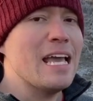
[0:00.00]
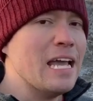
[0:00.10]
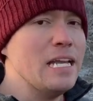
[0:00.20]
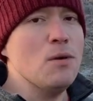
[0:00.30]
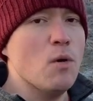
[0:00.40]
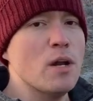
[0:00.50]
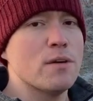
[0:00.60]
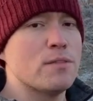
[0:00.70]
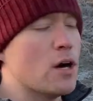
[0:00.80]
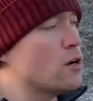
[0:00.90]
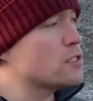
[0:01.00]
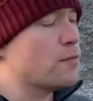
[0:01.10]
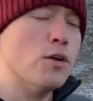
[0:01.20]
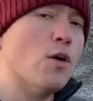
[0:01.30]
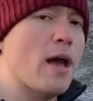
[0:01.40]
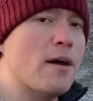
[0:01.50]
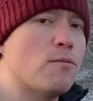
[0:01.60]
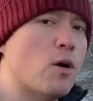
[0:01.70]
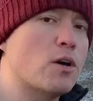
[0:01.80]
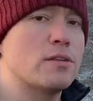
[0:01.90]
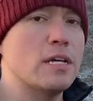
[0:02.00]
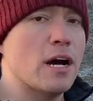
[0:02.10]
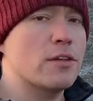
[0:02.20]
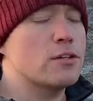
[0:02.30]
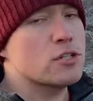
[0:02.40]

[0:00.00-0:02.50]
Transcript: Any one of those, if you don't have one or the other,